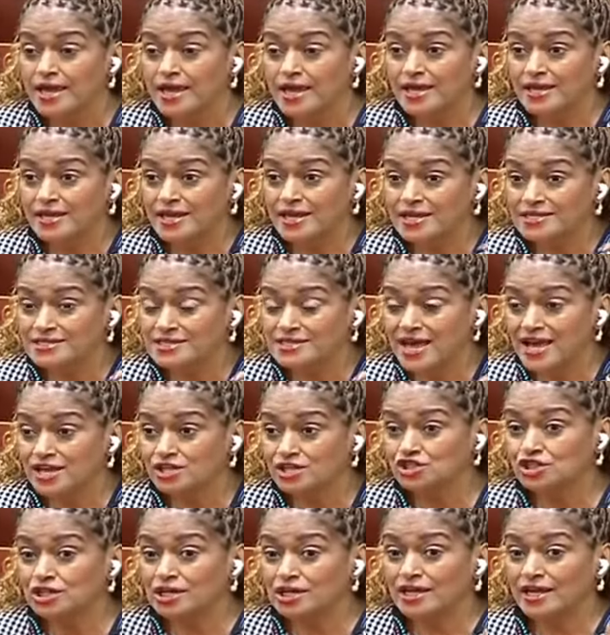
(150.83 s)
it is
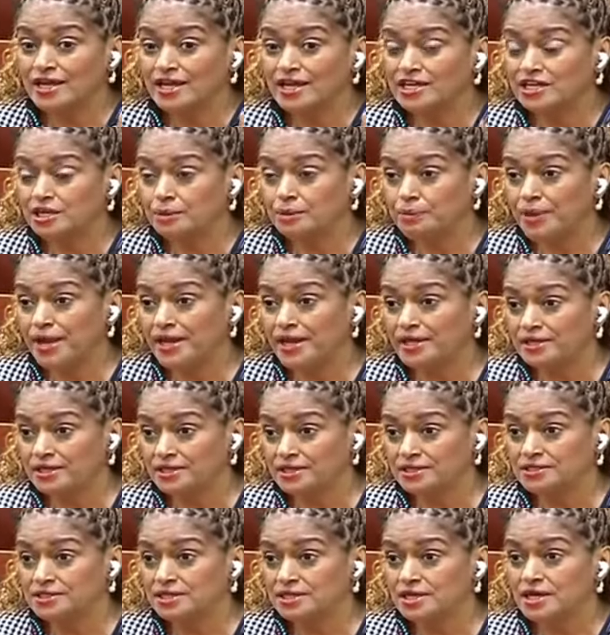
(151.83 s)
actually
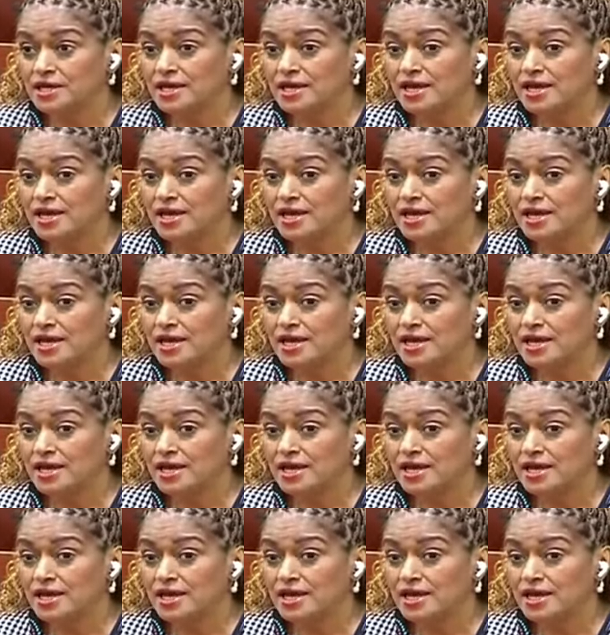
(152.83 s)
independent.